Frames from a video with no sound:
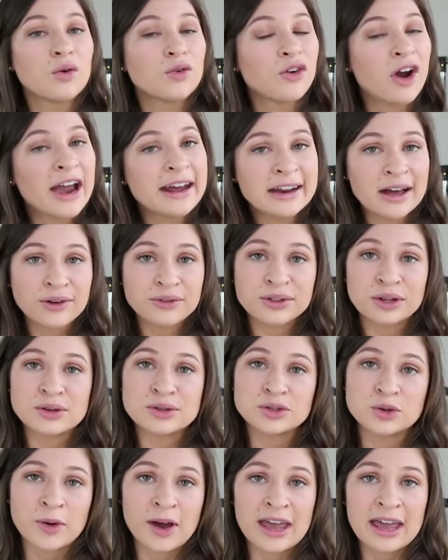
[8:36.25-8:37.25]
ride out
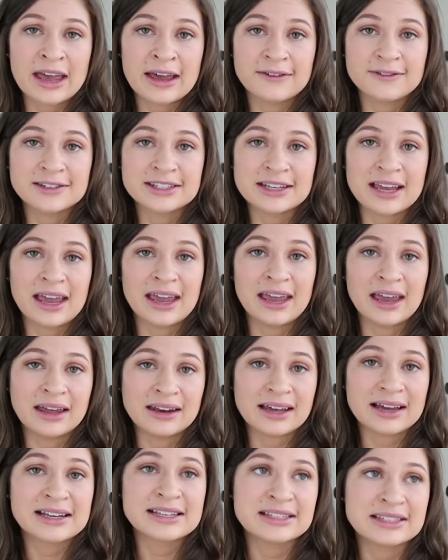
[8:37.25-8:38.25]
those waves
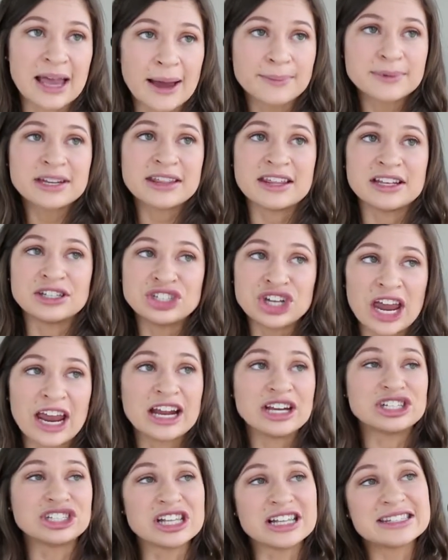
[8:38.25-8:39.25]
and accept the
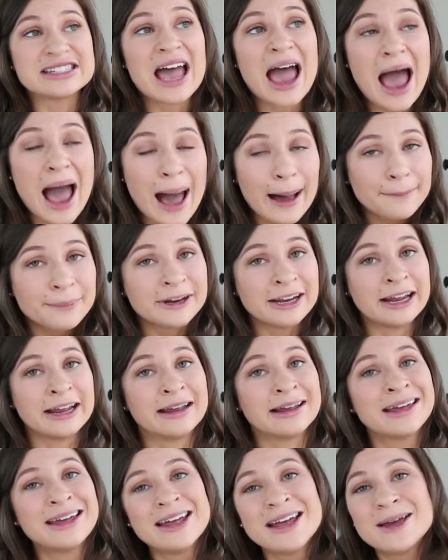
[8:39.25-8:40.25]
change that's
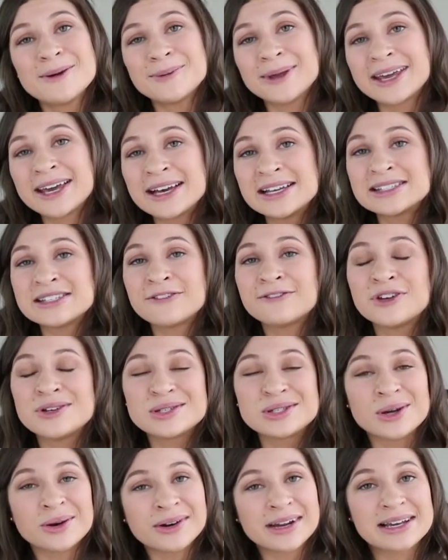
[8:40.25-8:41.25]
happening. Because if
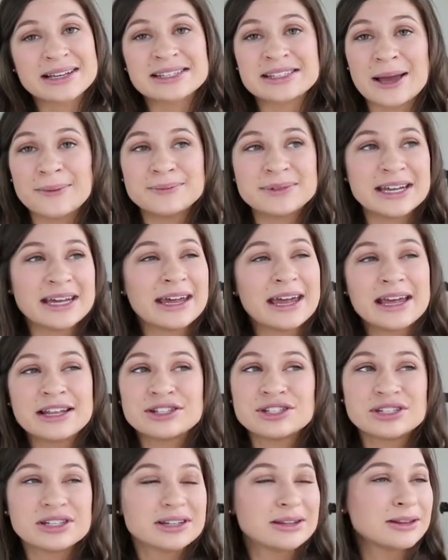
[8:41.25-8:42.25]
you don't accept
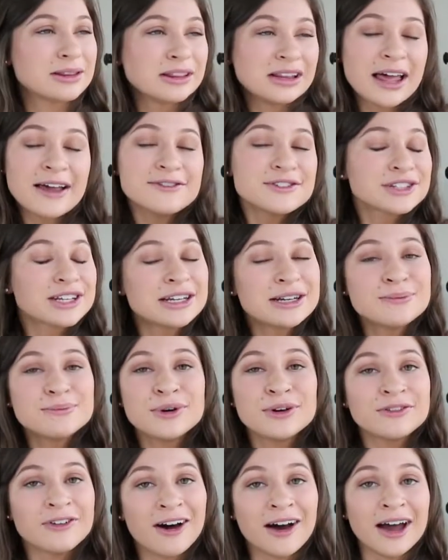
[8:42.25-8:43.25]
it, life's gonna
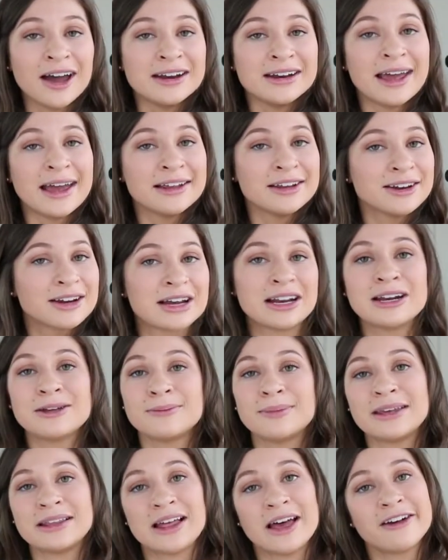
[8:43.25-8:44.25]
move on and you're gonna
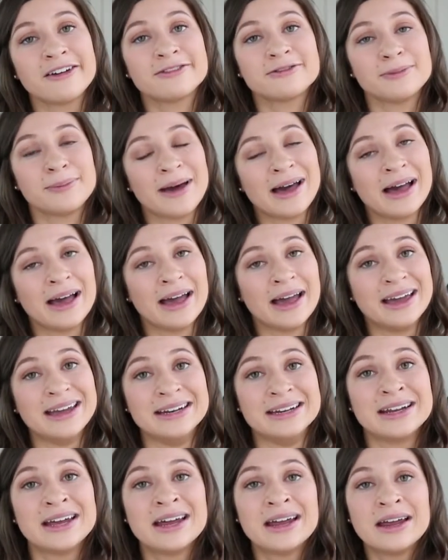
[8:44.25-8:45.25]
be left
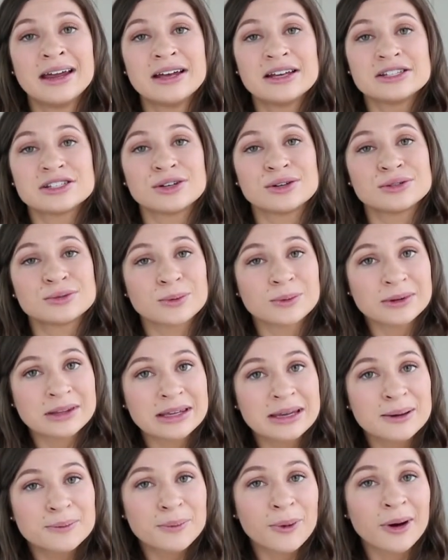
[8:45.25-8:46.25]
behind. So it's
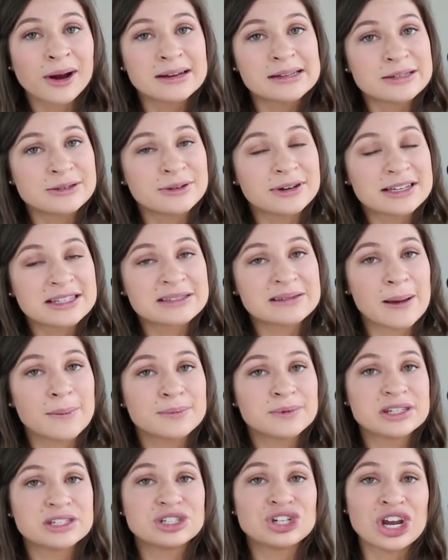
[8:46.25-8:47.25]
really important to
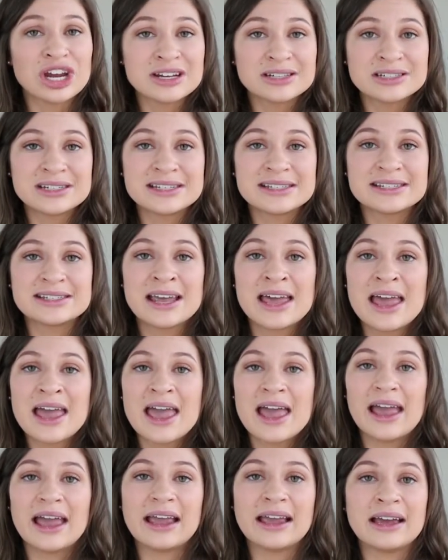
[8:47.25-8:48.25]
accept changes
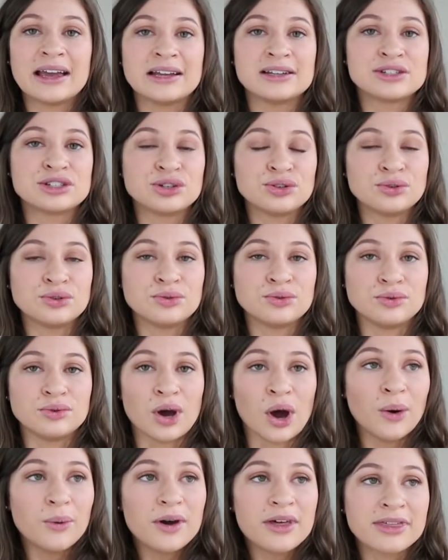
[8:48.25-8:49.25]
and to
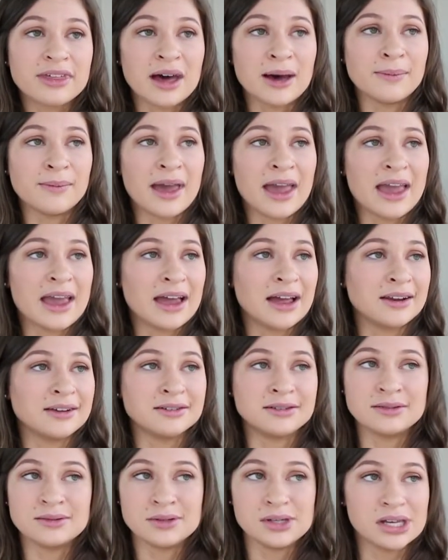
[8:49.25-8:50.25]
go with them
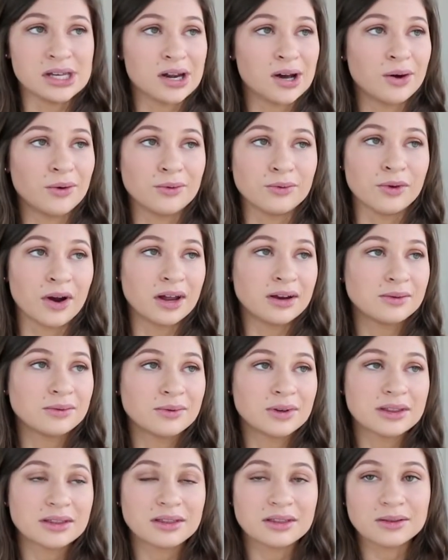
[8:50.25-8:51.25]
and, you know, run
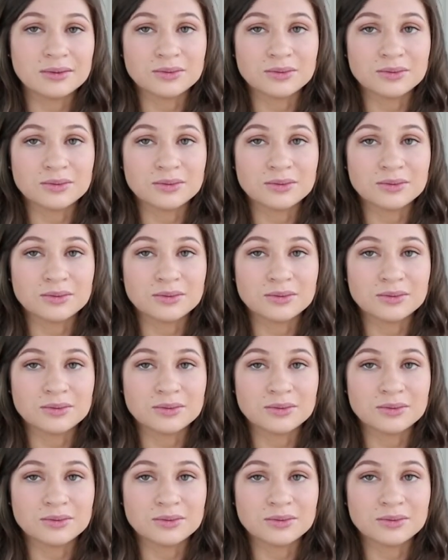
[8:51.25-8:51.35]
with